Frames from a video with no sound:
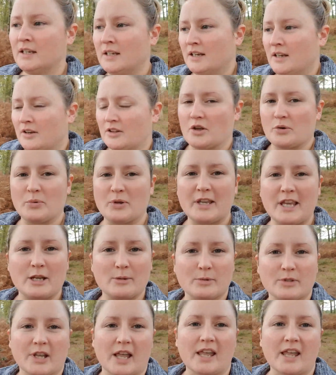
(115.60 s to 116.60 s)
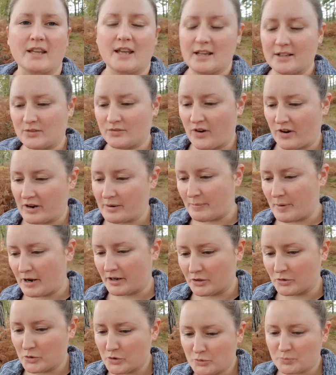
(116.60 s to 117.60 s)
although we keep saying it's very
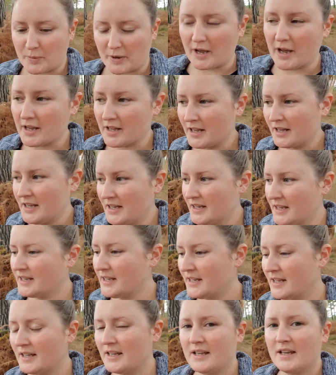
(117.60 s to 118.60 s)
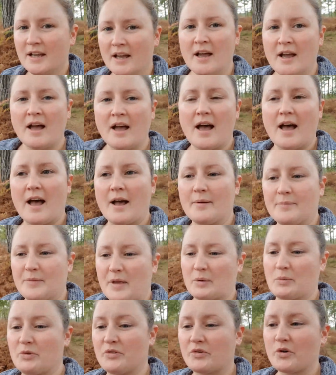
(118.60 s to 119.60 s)
mild, but and
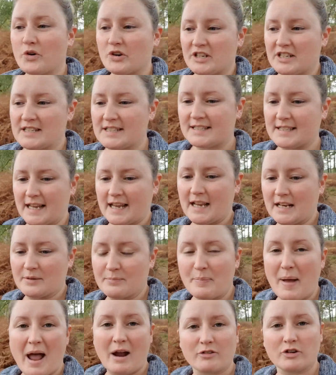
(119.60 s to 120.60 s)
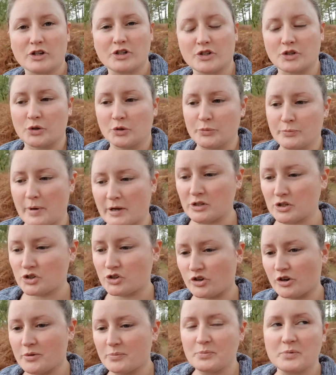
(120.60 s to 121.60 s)
we've already seen parasol
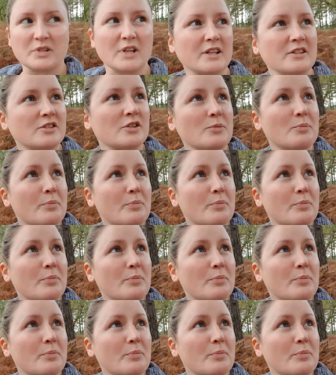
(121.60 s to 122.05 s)
mushrooms and some